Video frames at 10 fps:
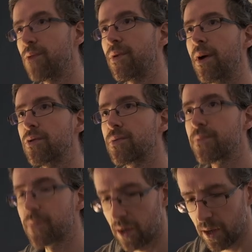amount.
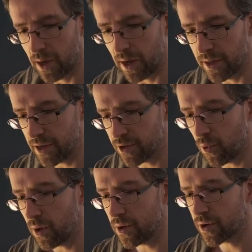And this
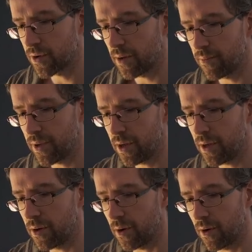one's going to
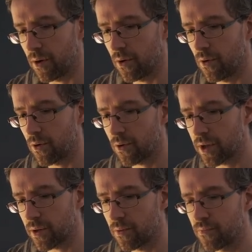be a
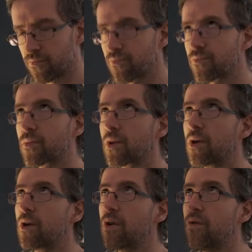
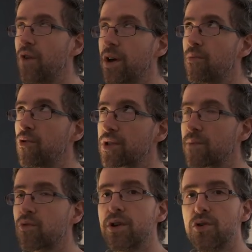variable that
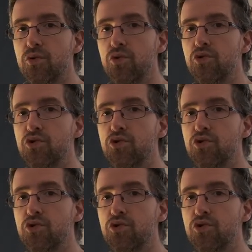I'm going to use